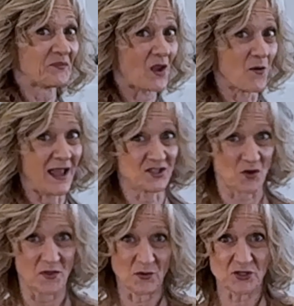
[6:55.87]
All right, so
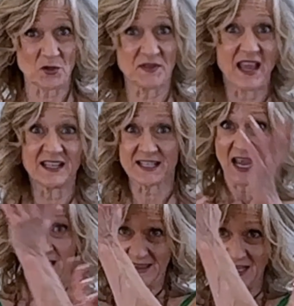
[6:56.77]
those two things,
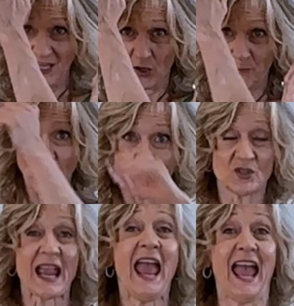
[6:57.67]
the eagle pose
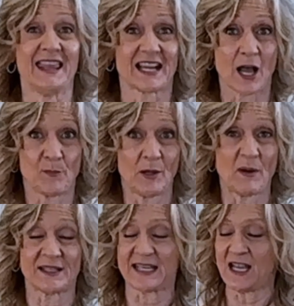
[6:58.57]
and the
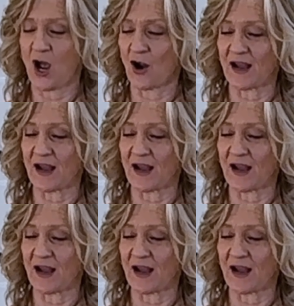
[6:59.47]
kapalabhati, are